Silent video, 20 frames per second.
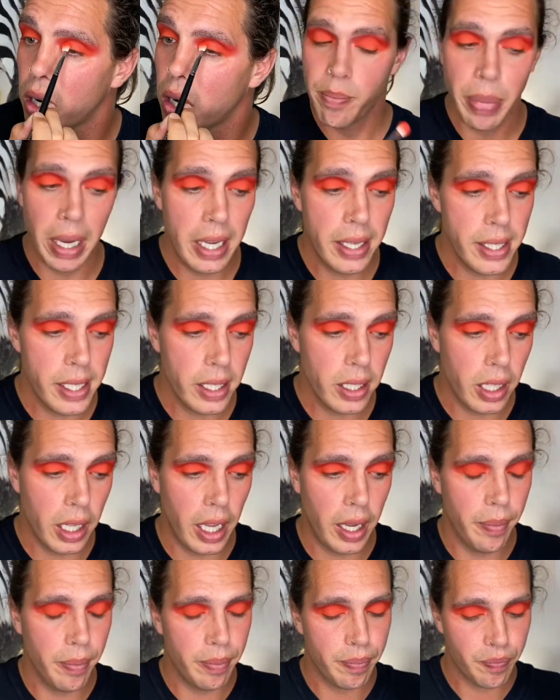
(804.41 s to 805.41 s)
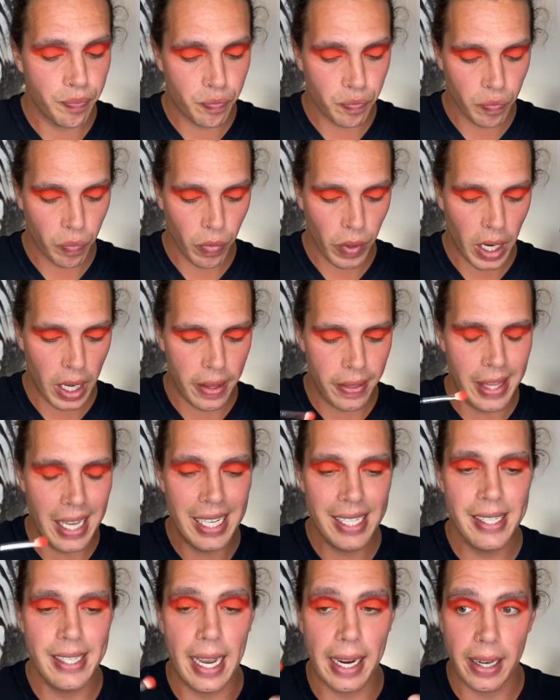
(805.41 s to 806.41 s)
Basically,
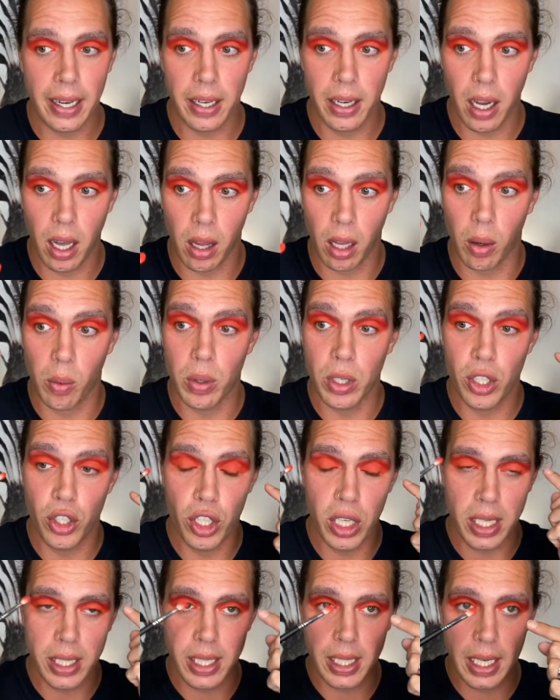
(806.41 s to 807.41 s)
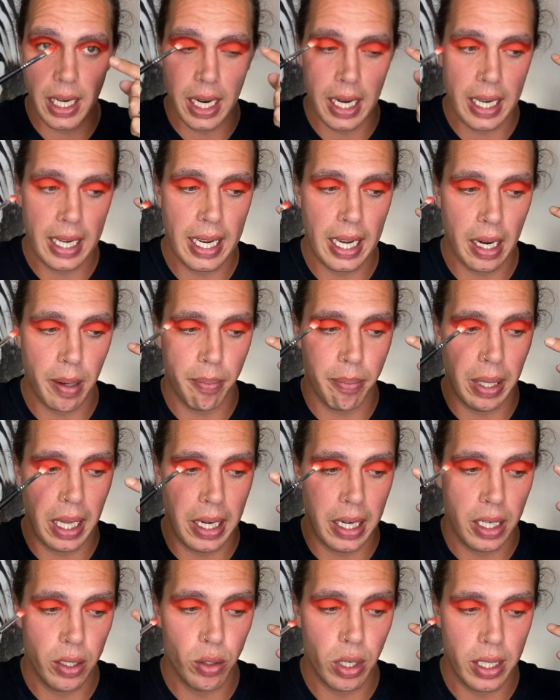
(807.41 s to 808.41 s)
this second color was just to kind of get a
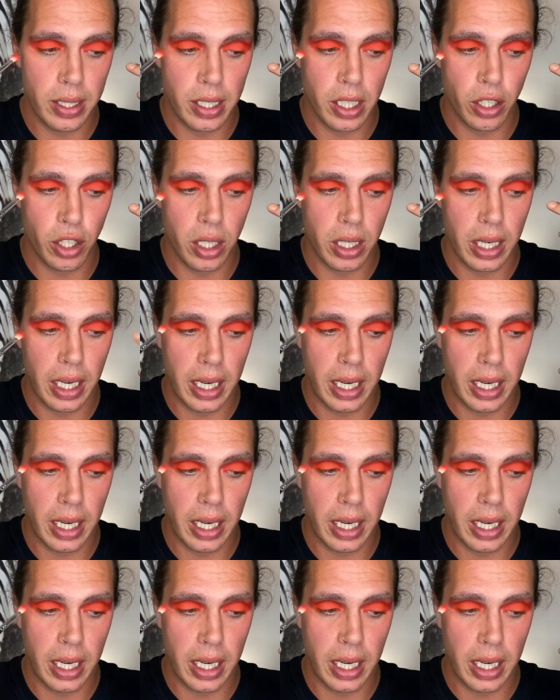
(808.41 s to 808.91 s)
blend in transition